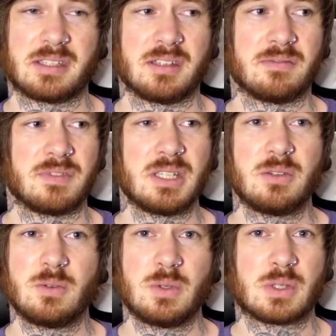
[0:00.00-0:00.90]
in
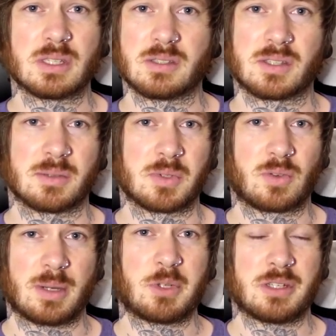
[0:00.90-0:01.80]
views and
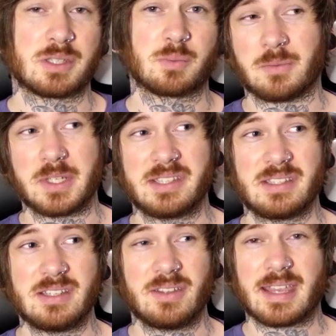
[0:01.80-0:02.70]
subscriptions, and we
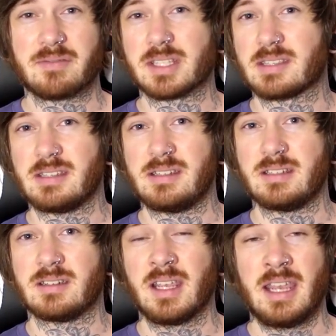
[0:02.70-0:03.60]
still haven't
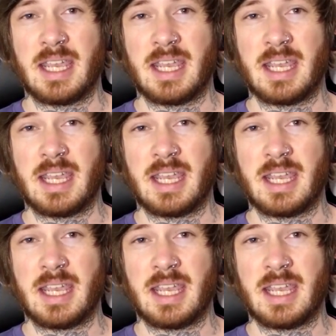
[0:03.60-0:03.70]
seen